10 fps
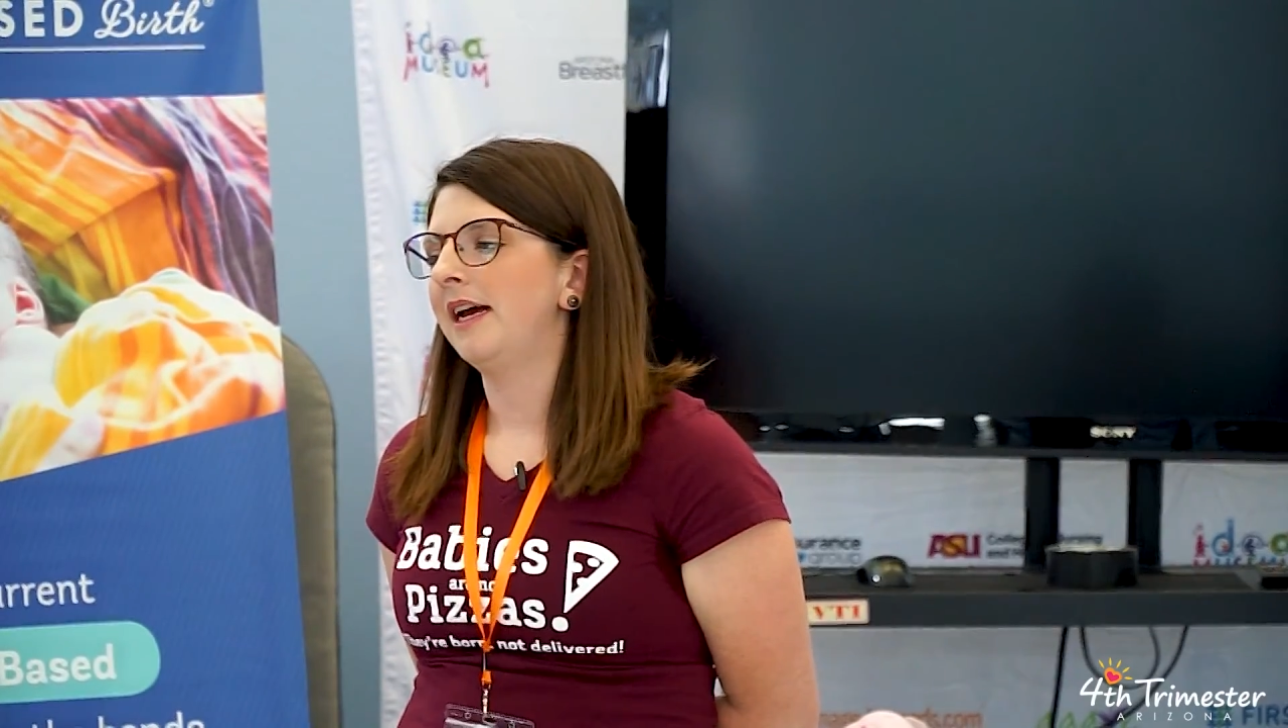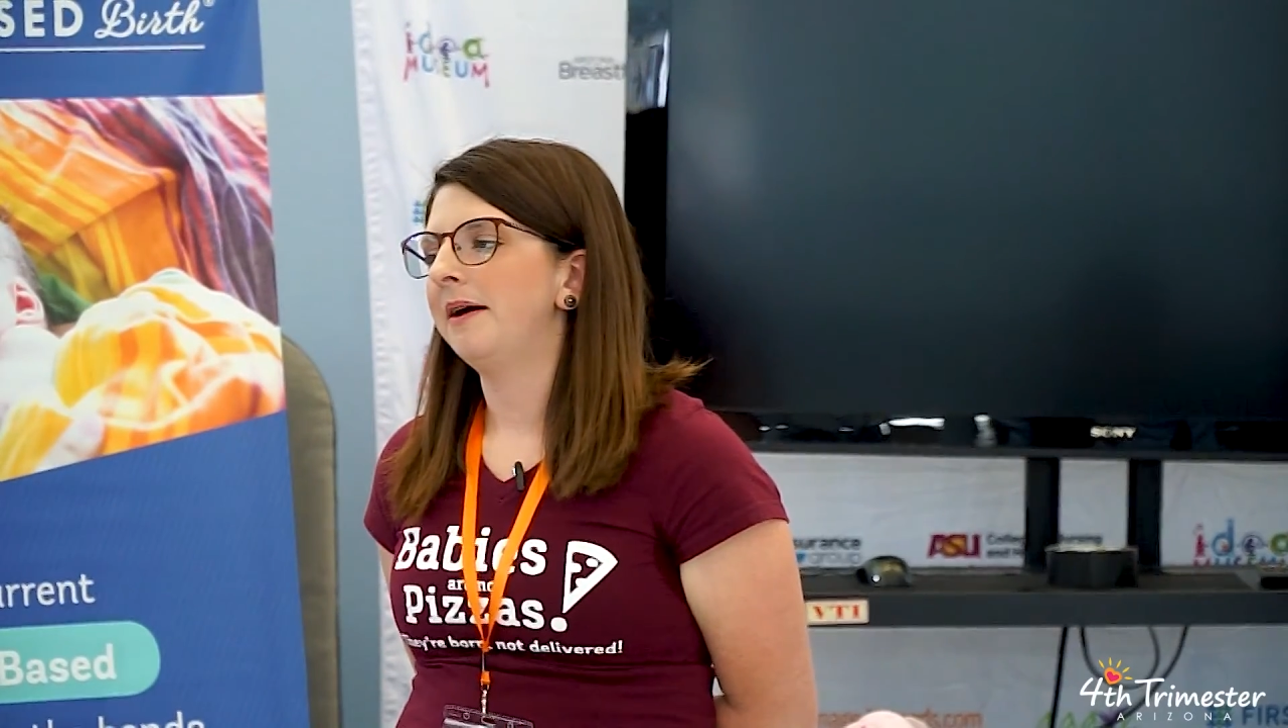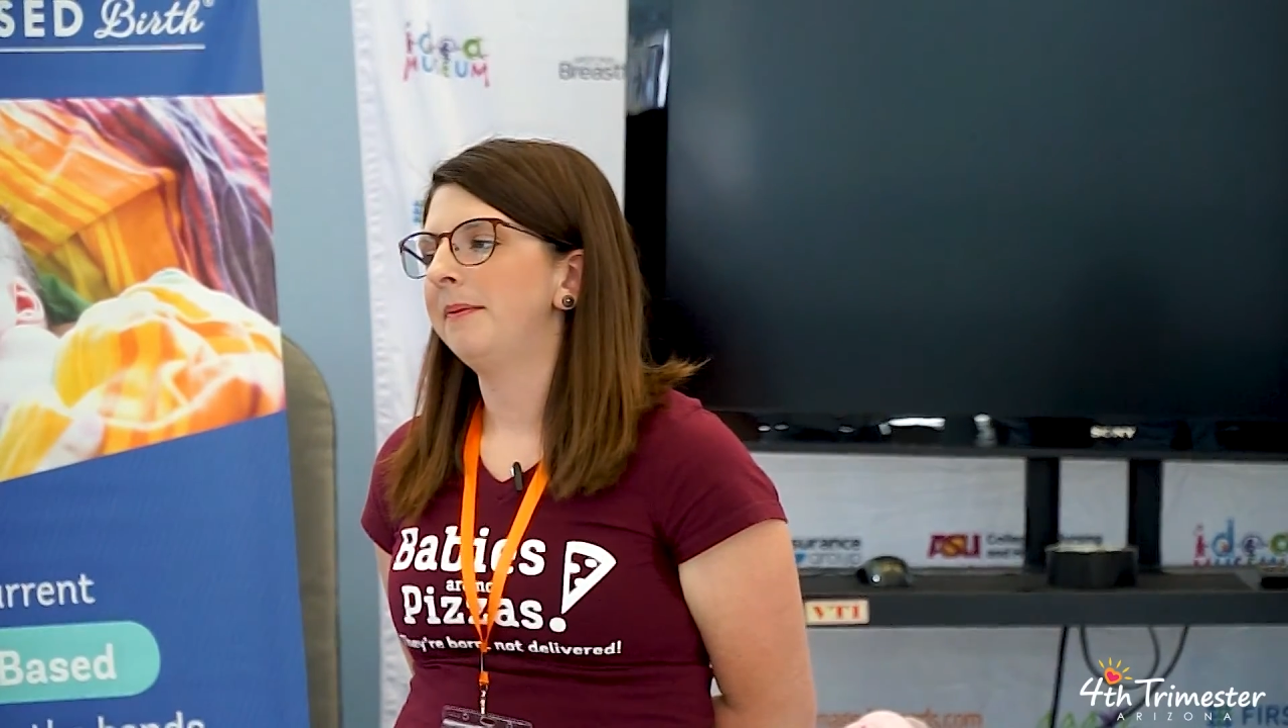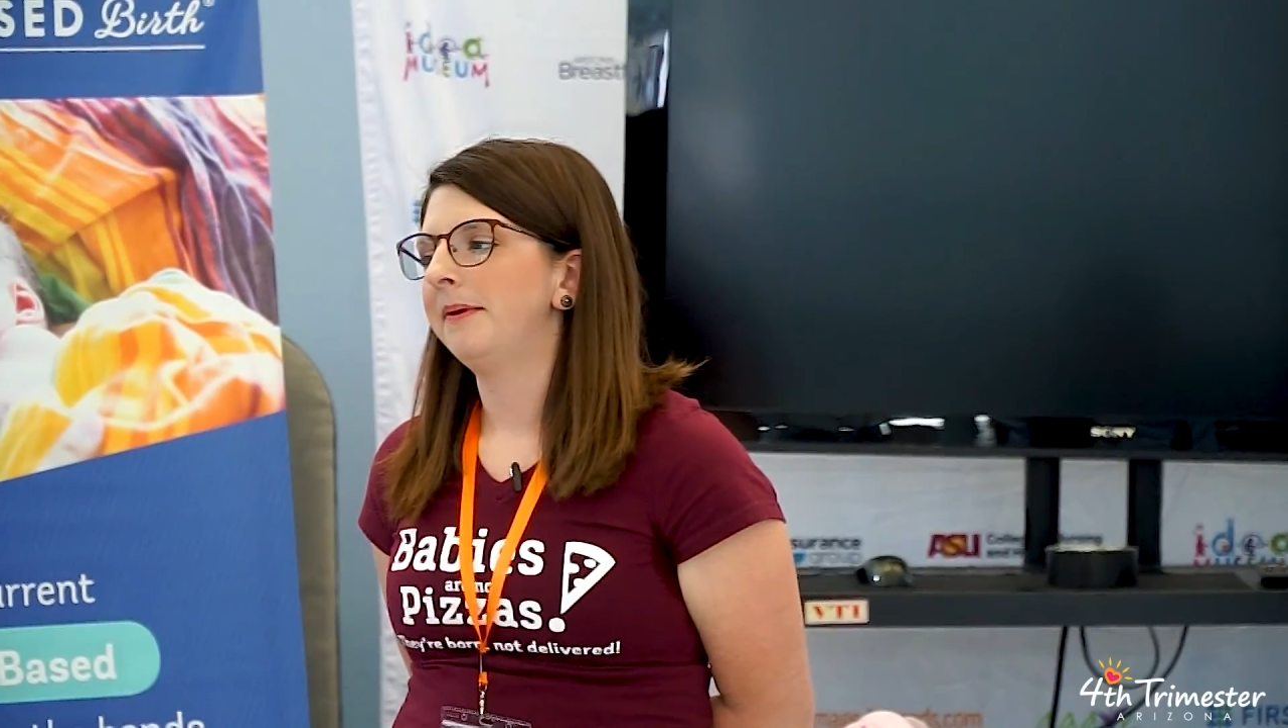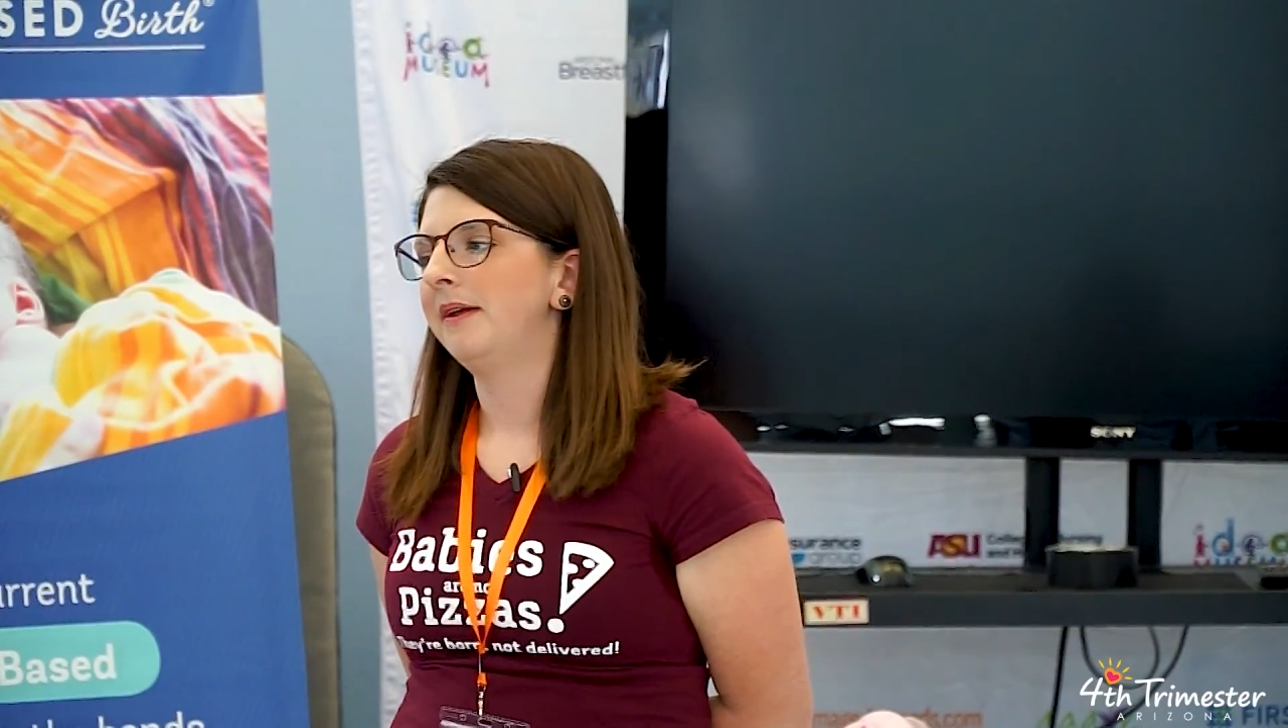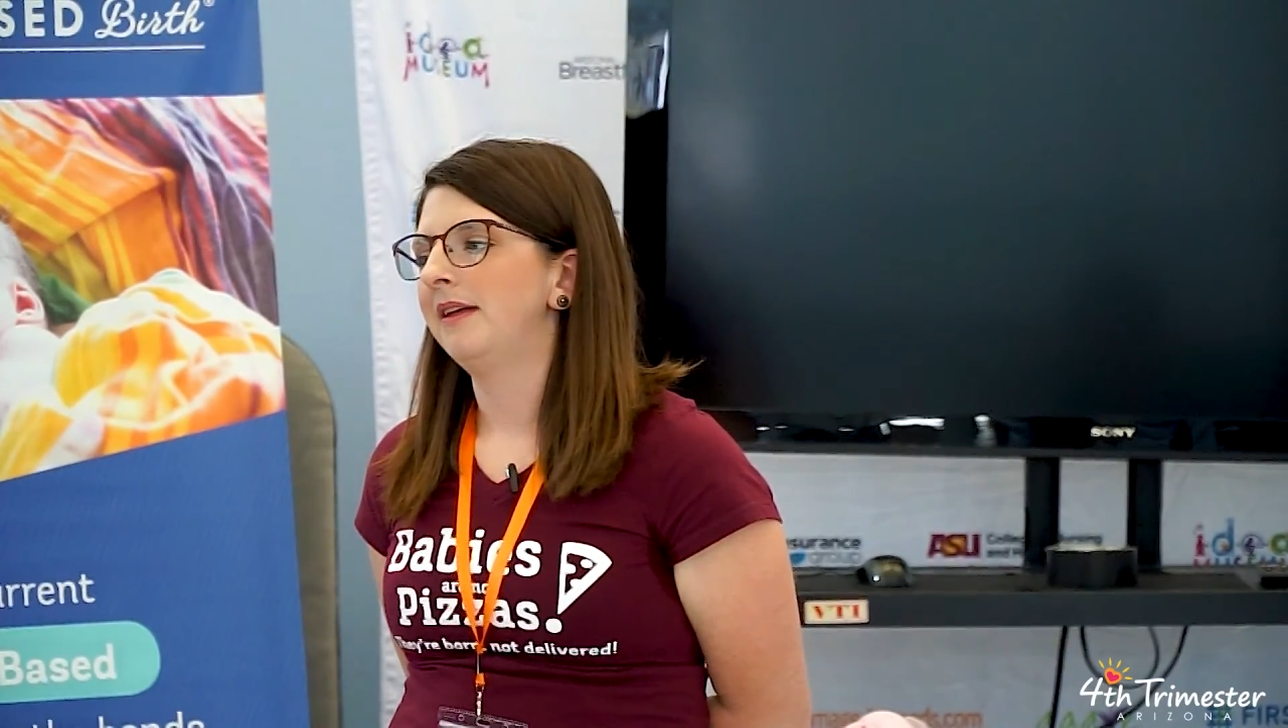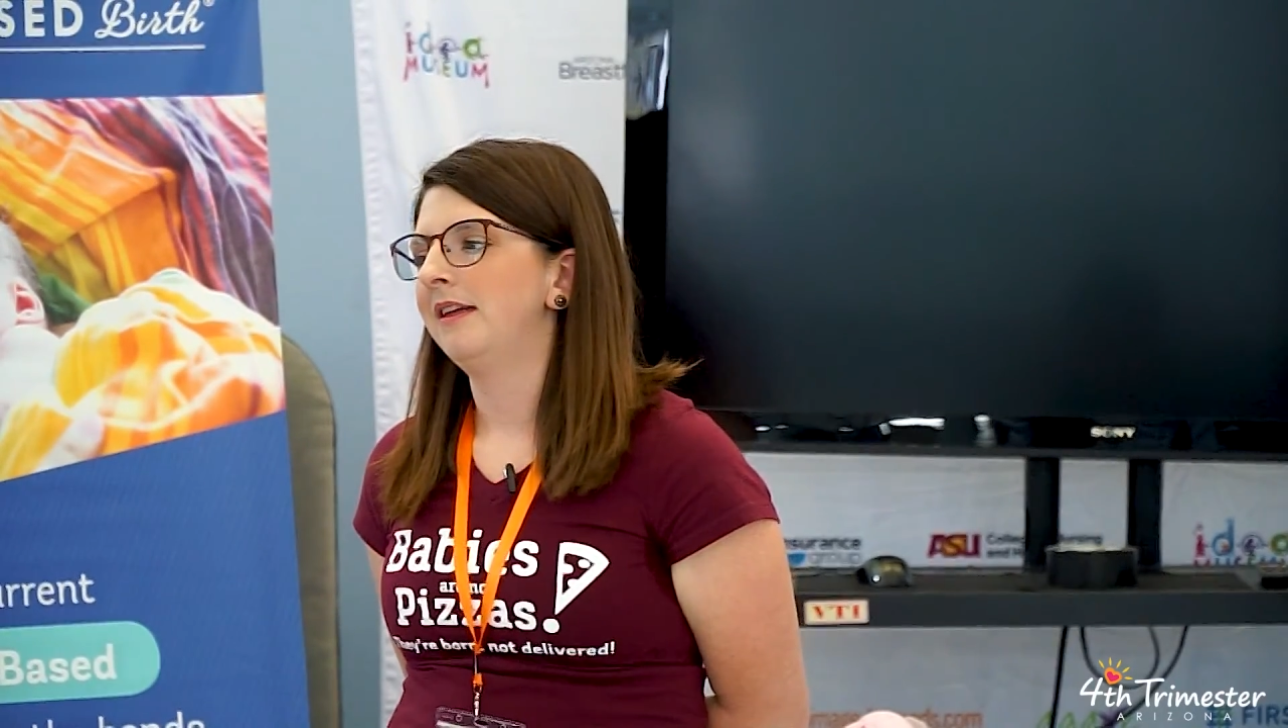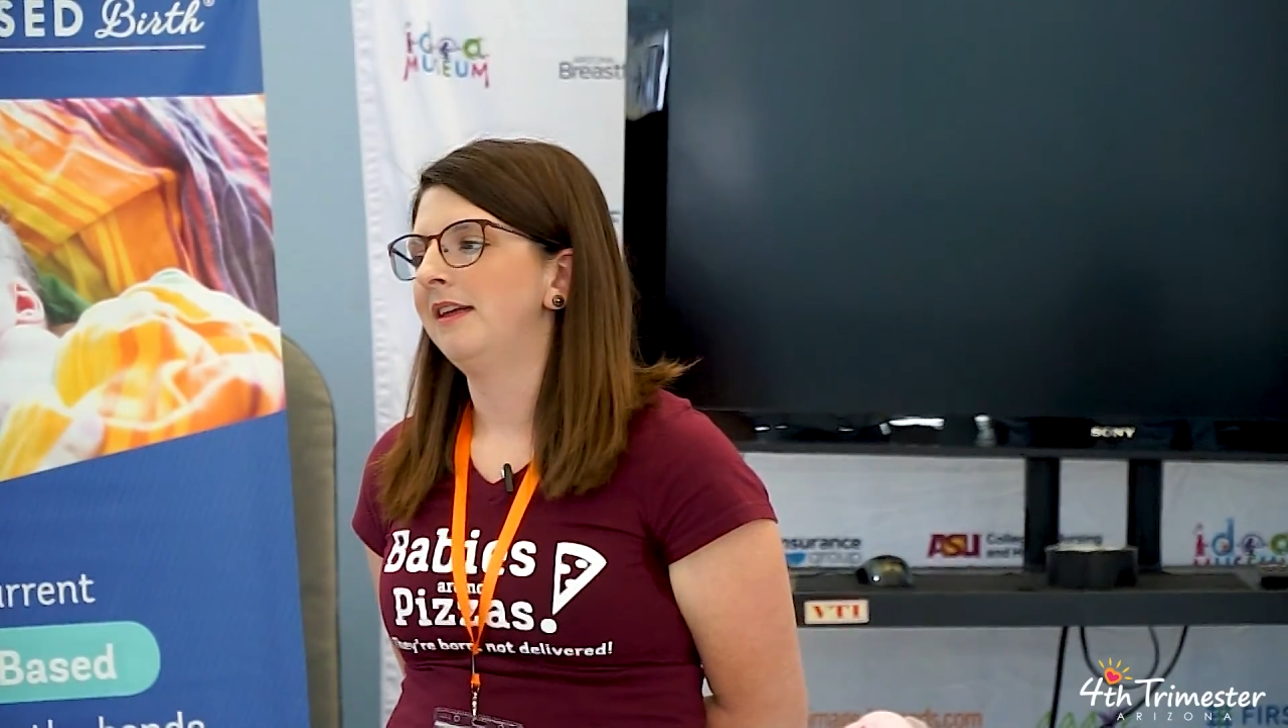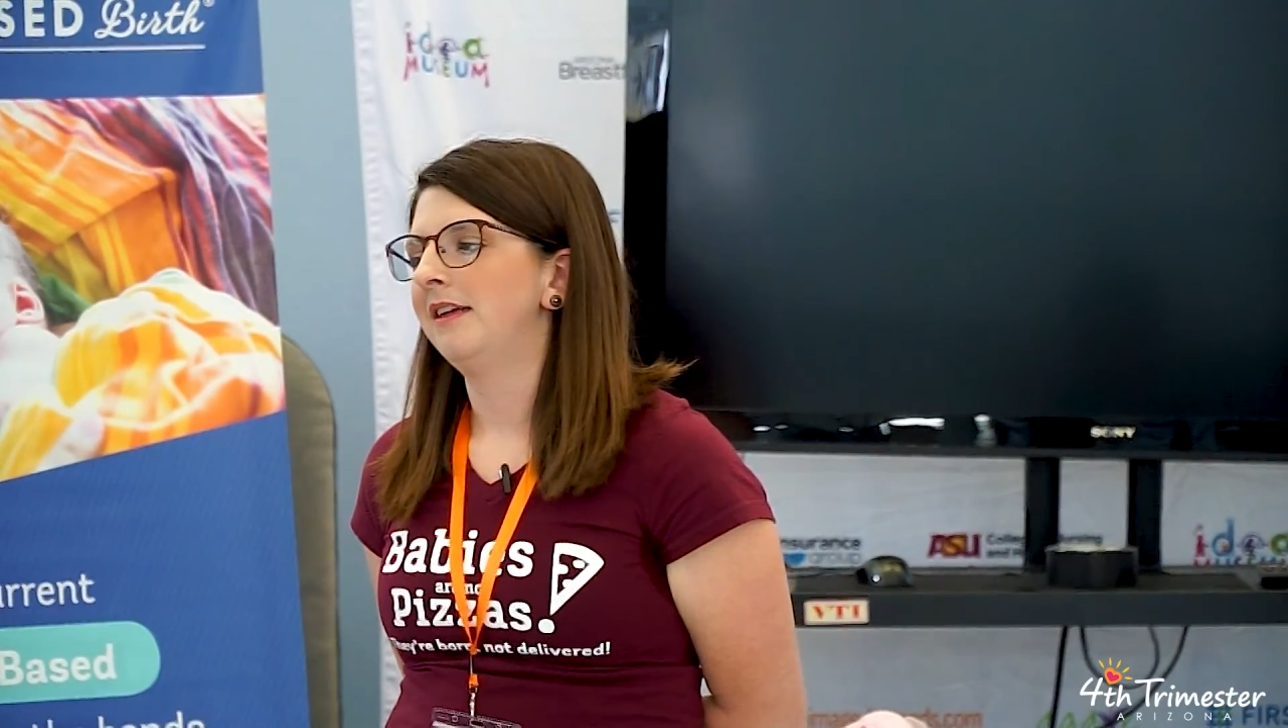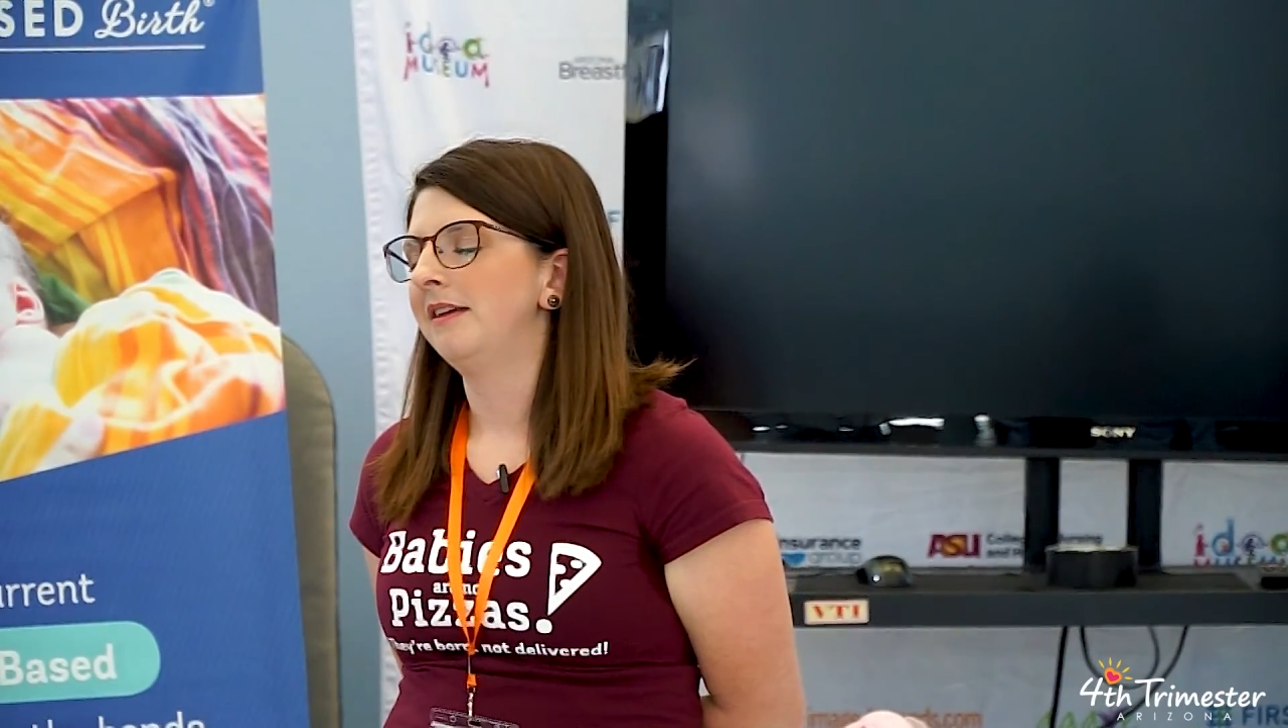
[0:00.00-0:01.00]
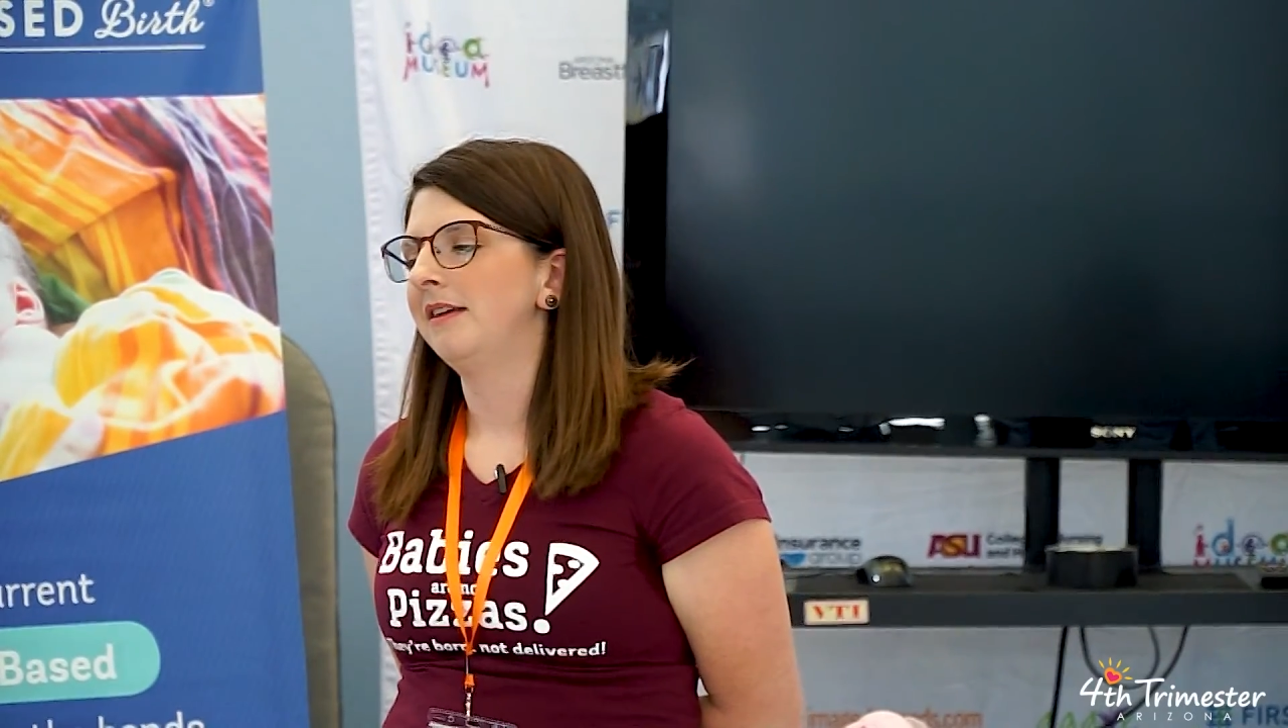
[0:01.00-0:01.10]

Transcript: Yeah. So to prepare with